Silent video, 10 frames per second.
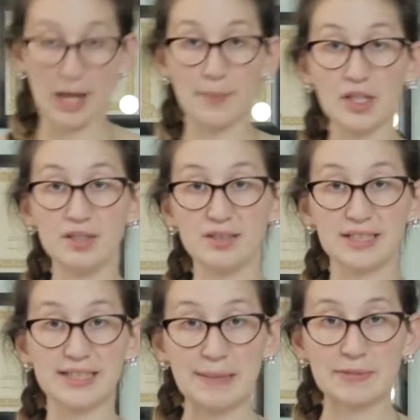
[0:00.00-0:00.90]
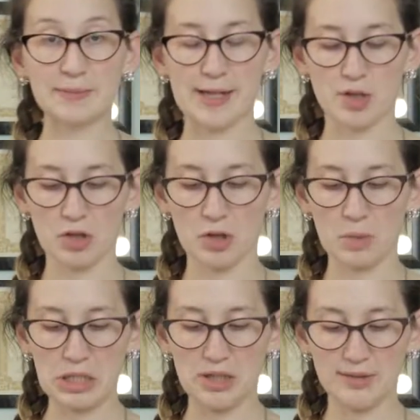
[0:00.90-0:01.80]
I'm gonna use the same spatula that
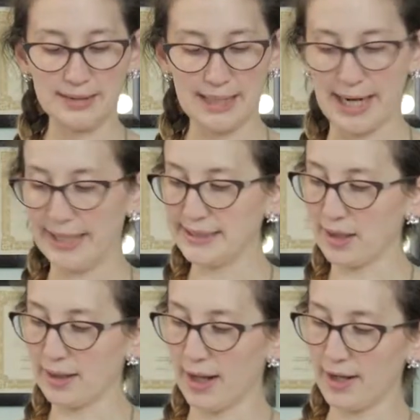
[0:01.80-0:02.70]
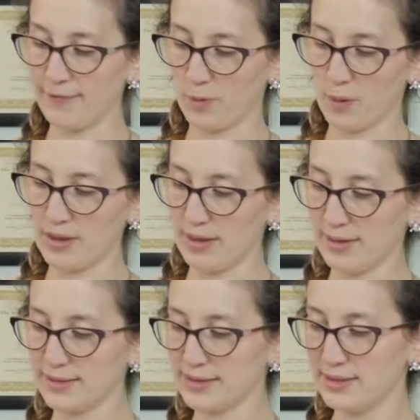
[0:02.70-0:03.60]
we use to ice our cake for
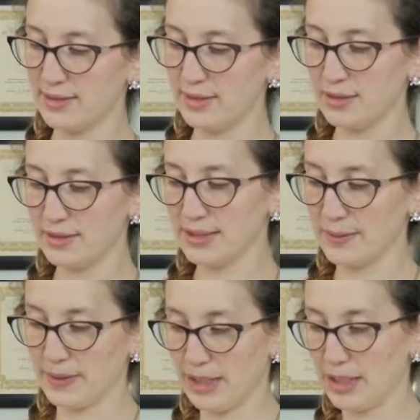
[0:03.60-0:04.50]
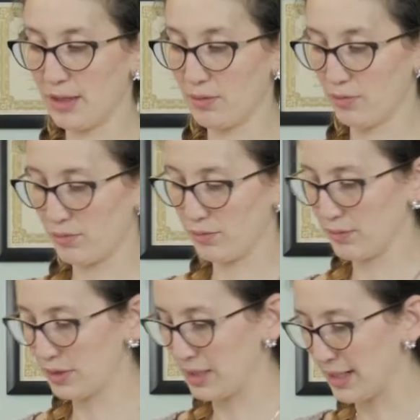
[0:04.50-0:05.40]
this. So I'm gonna get it
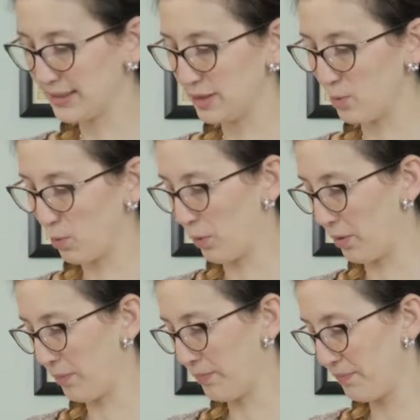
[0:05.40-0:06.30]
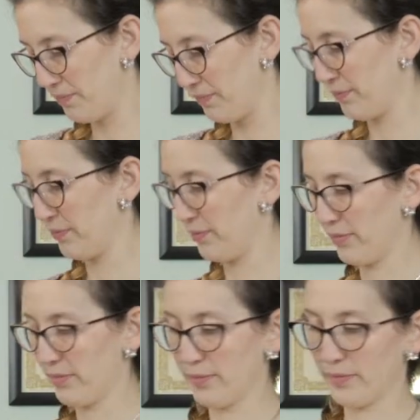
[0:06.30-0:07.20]
nice and warm.
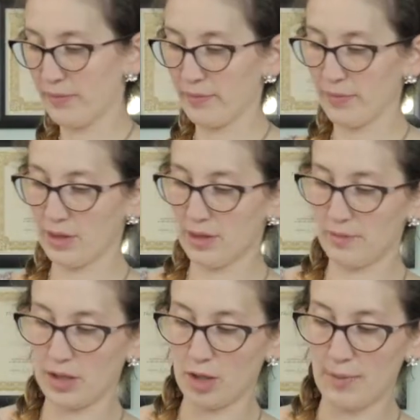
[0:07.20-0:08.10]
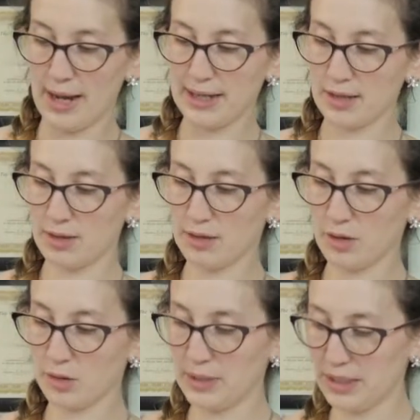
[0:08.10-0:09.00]
I'm gonna go back in a
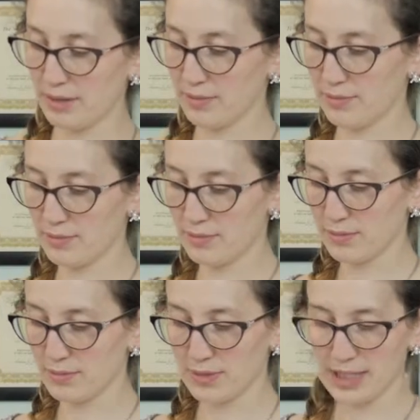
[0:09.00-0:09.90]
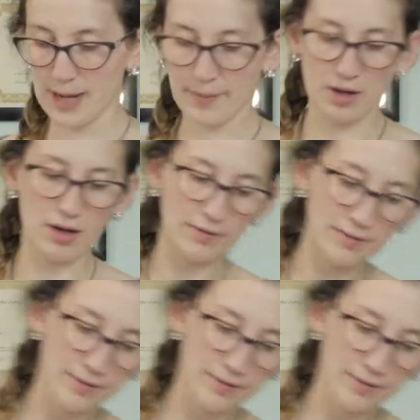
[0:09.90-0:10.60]
little bit, tap it off,